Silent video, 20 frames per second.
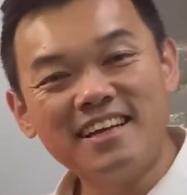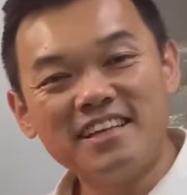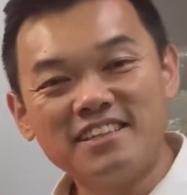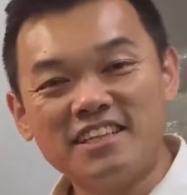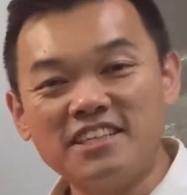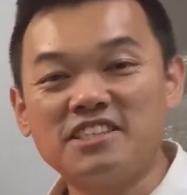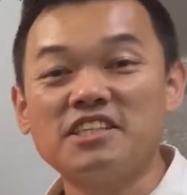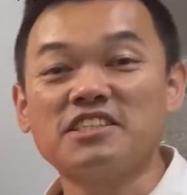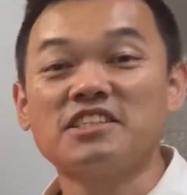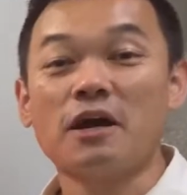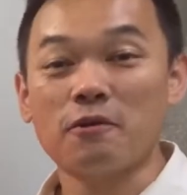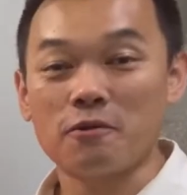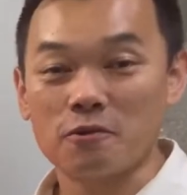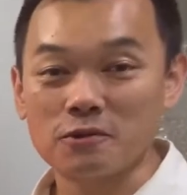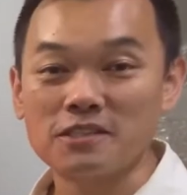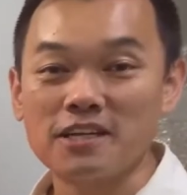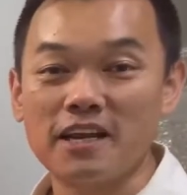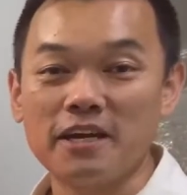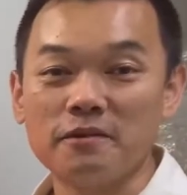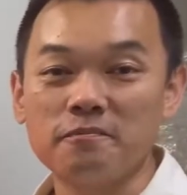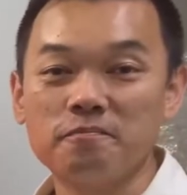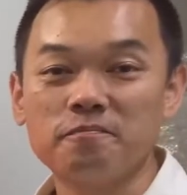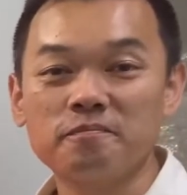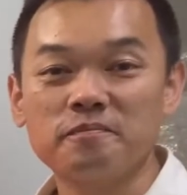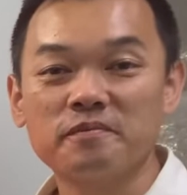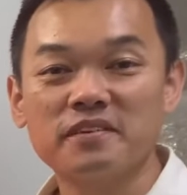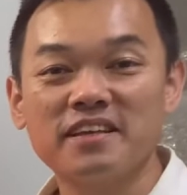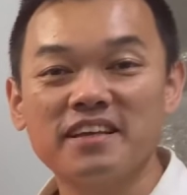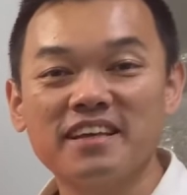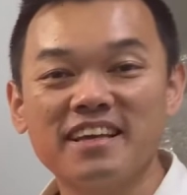This is how it looks like.
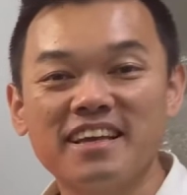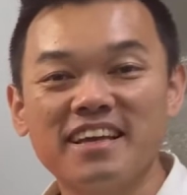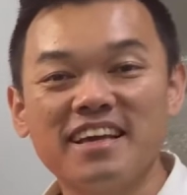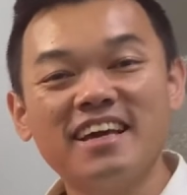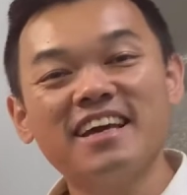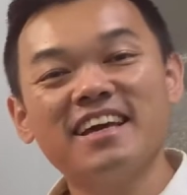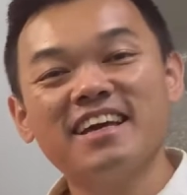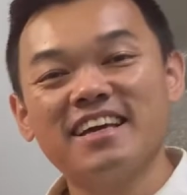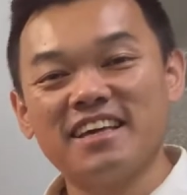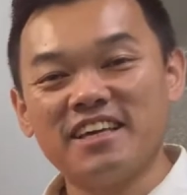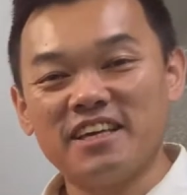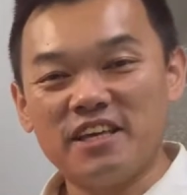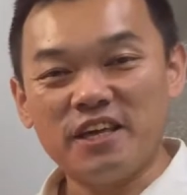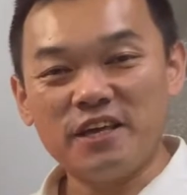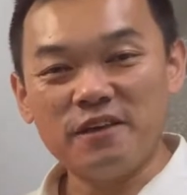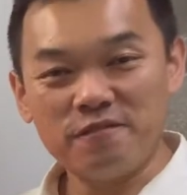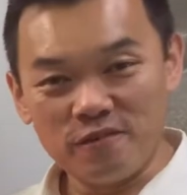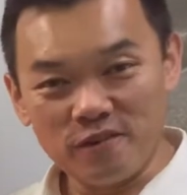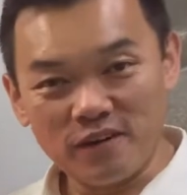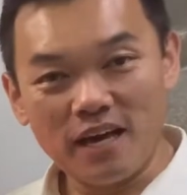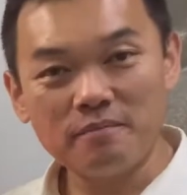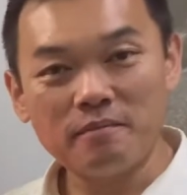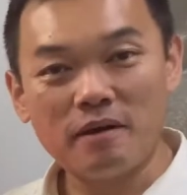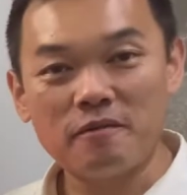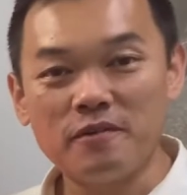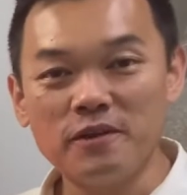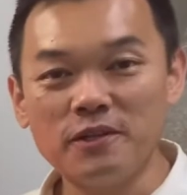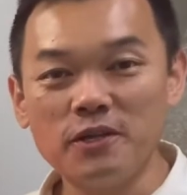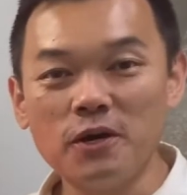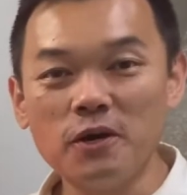If you like
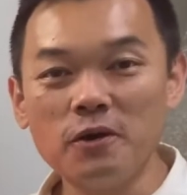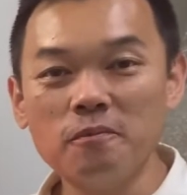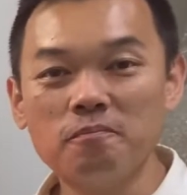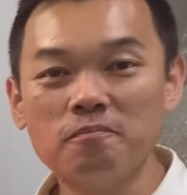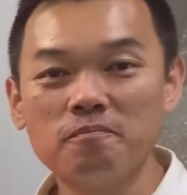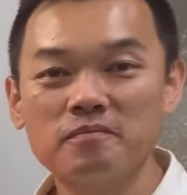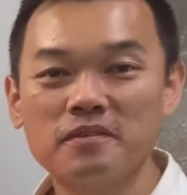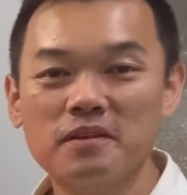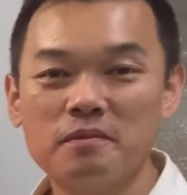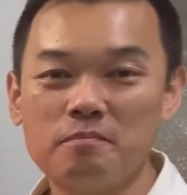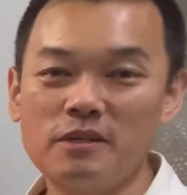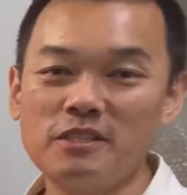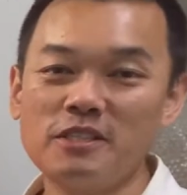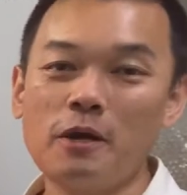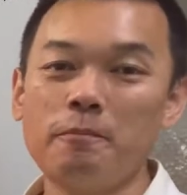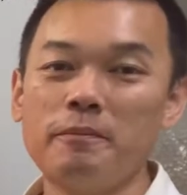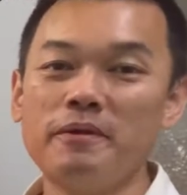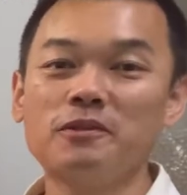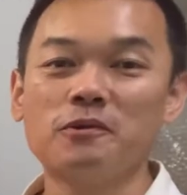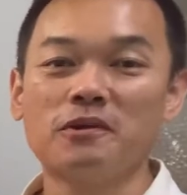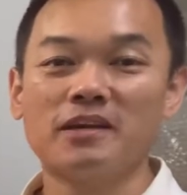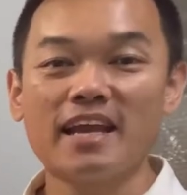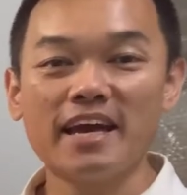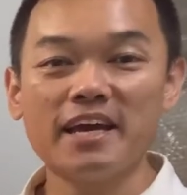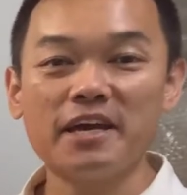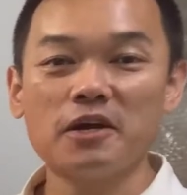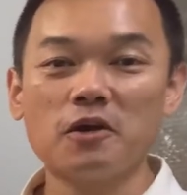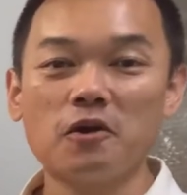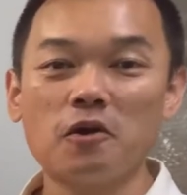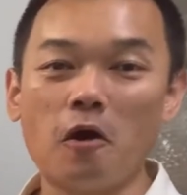my video, please help me to
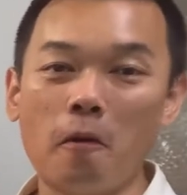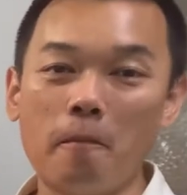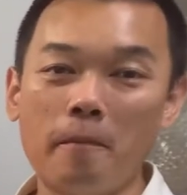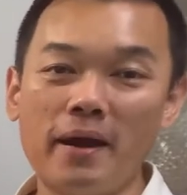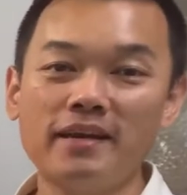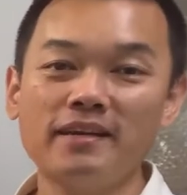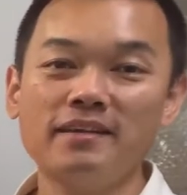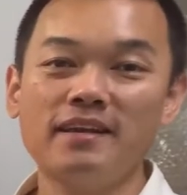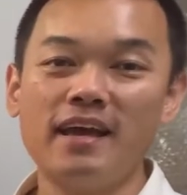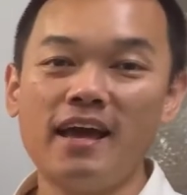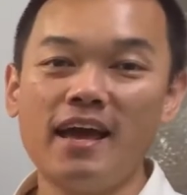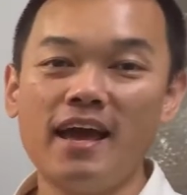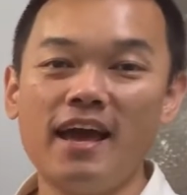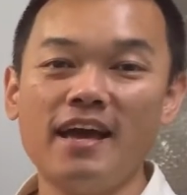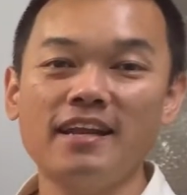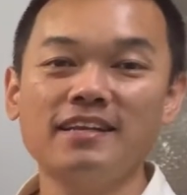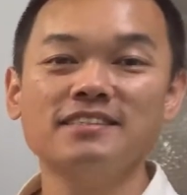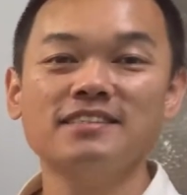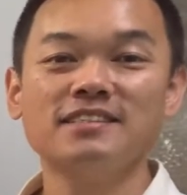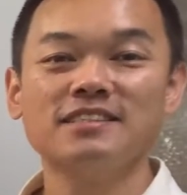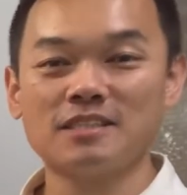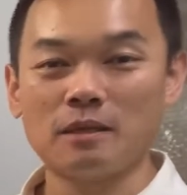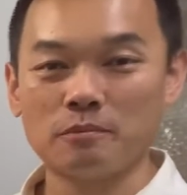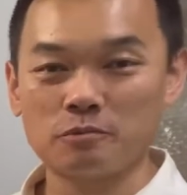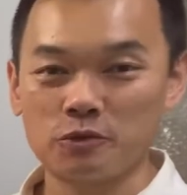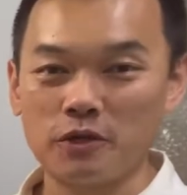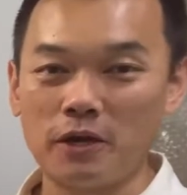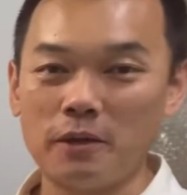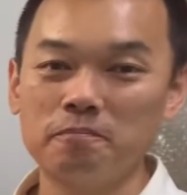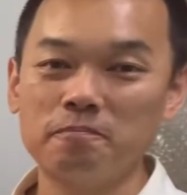like, comment and
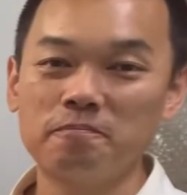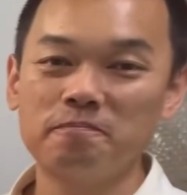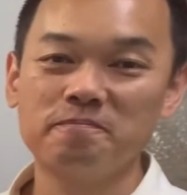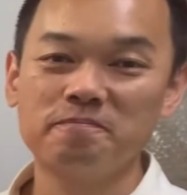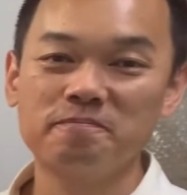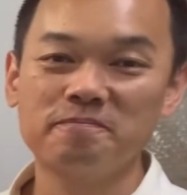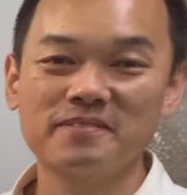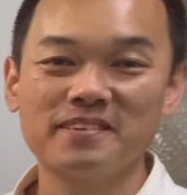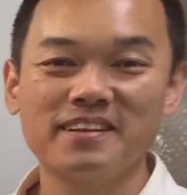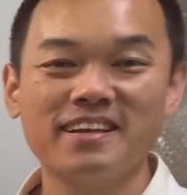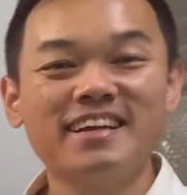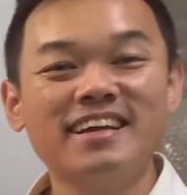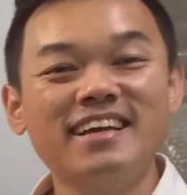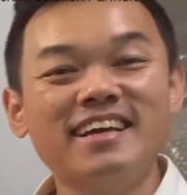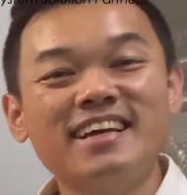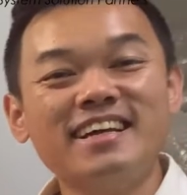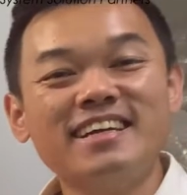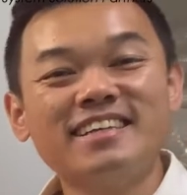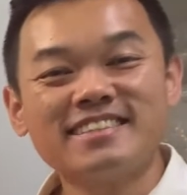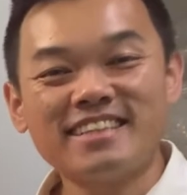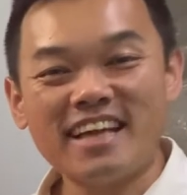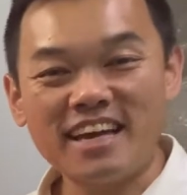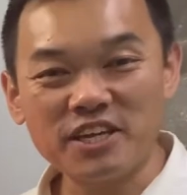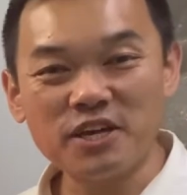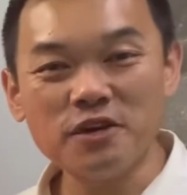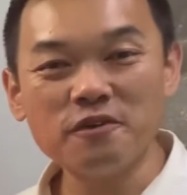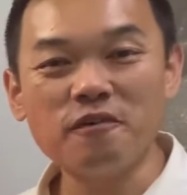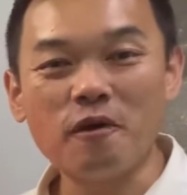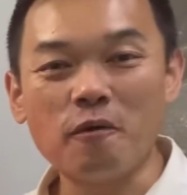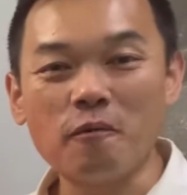subscribe. Thank
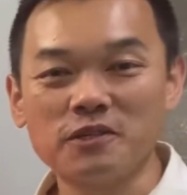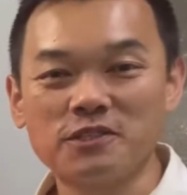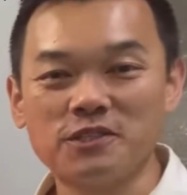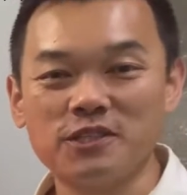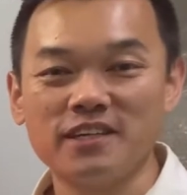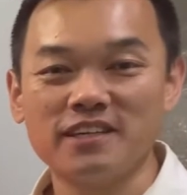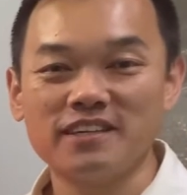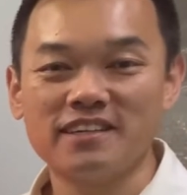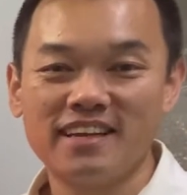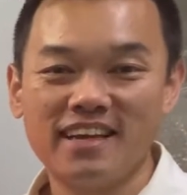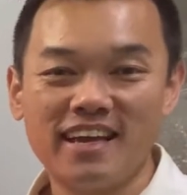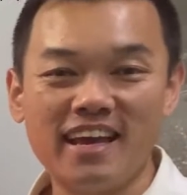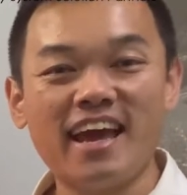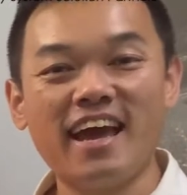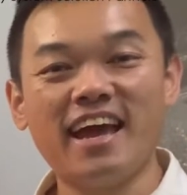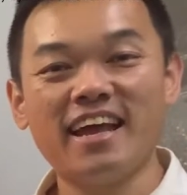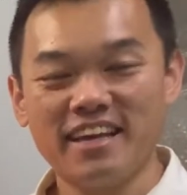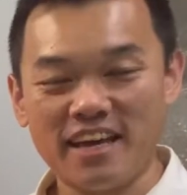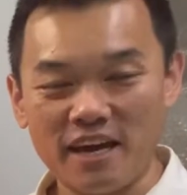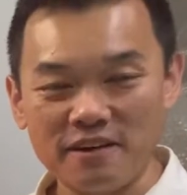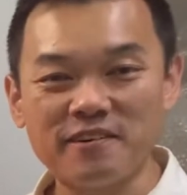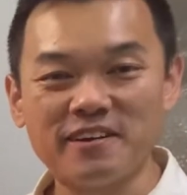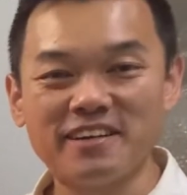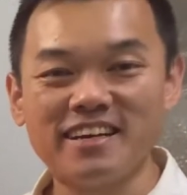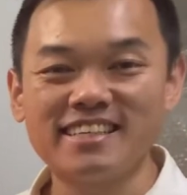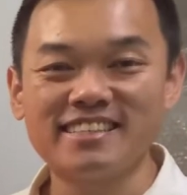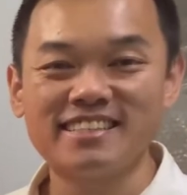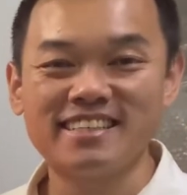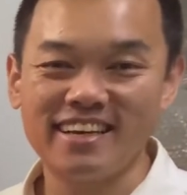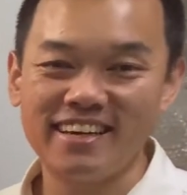you for watching and have a
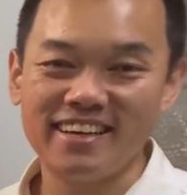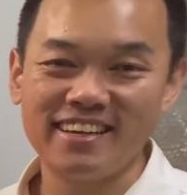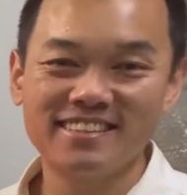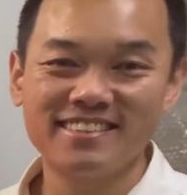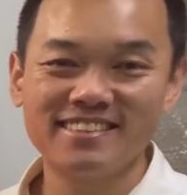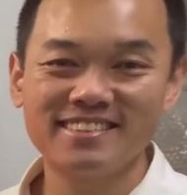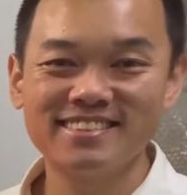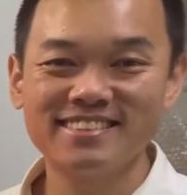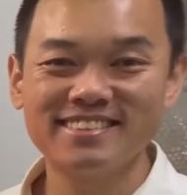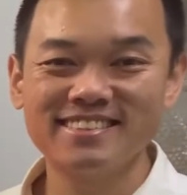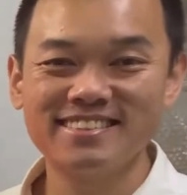nice day.